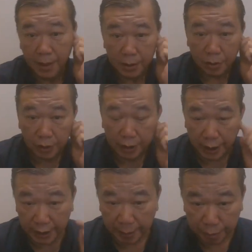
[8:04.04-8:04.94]
So
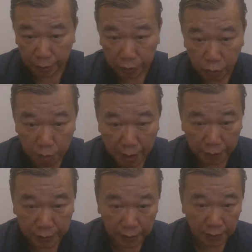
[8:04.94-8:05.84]
they put two
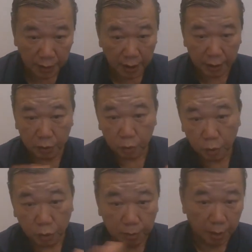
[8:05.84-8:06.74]
mouse, two
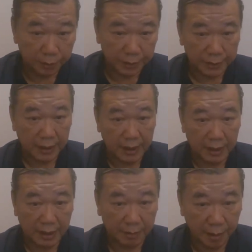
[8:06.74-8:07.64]
group of this
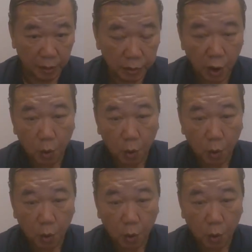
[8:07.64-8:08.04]
mouse.